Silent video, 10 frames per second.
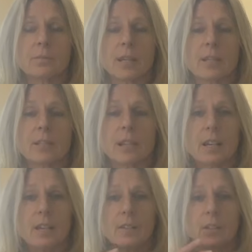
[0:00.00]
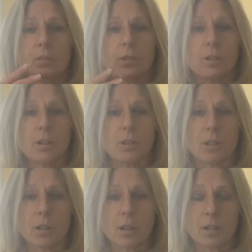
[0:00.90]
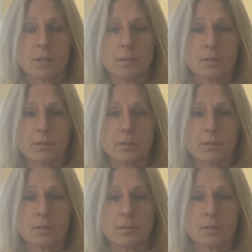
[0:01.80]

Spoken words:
Exhale, and that's where you grow long.